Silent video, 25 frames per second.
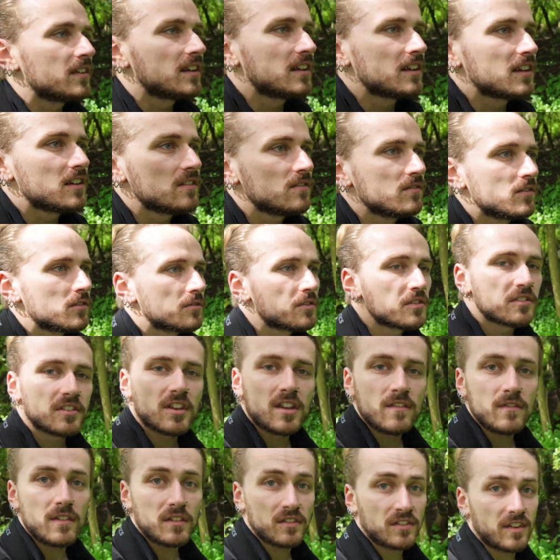I figure the
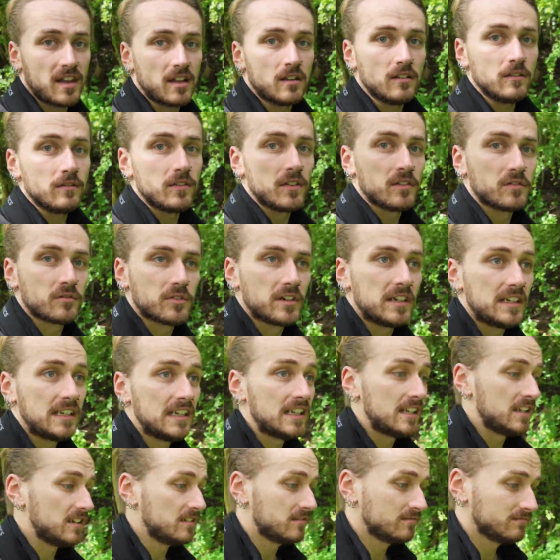reserve itself is
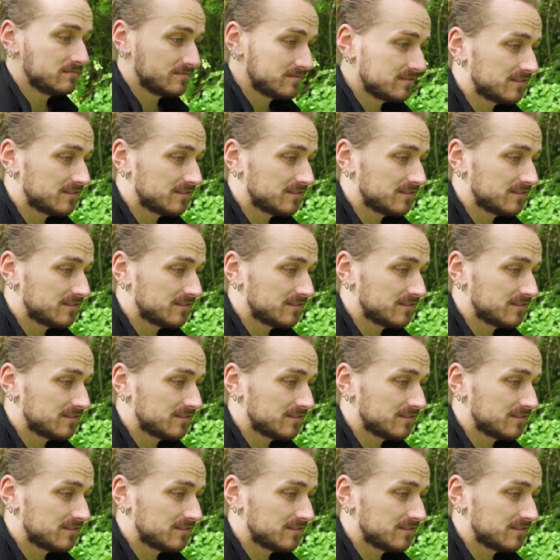really